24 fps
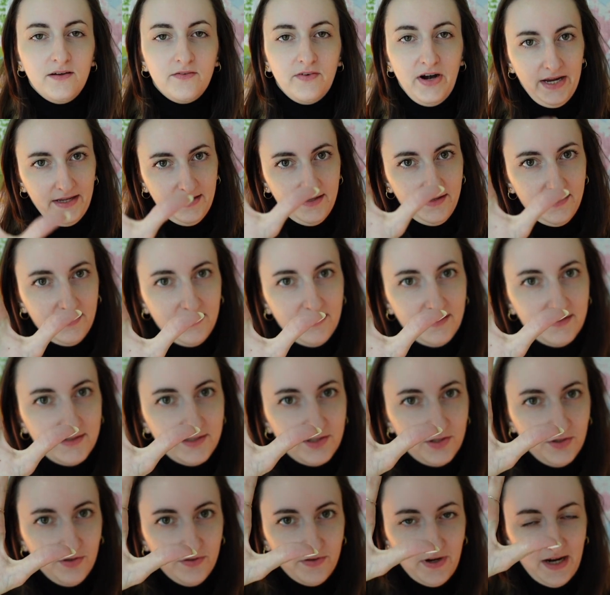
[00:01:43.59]
Right,
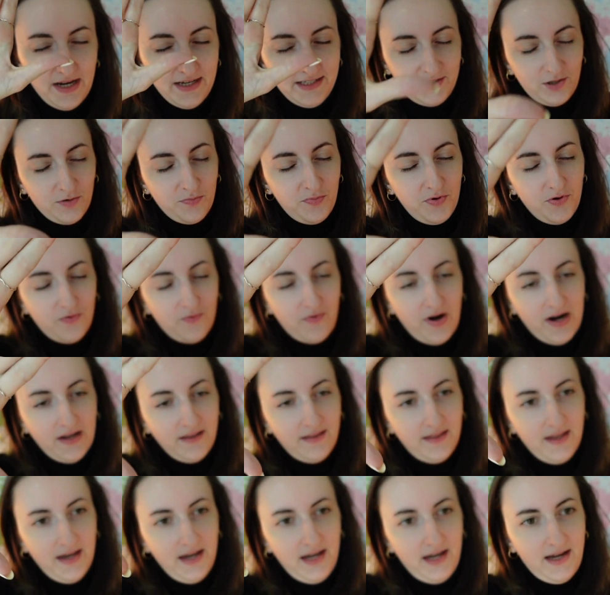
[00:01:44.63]
so I stop you
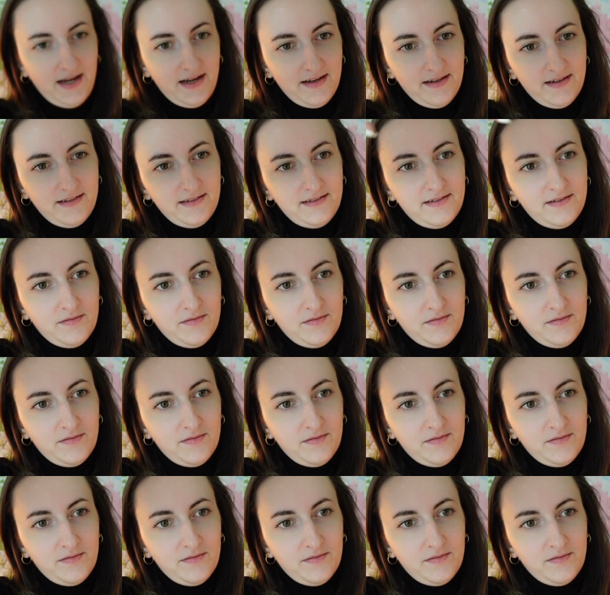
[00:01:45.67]
right there.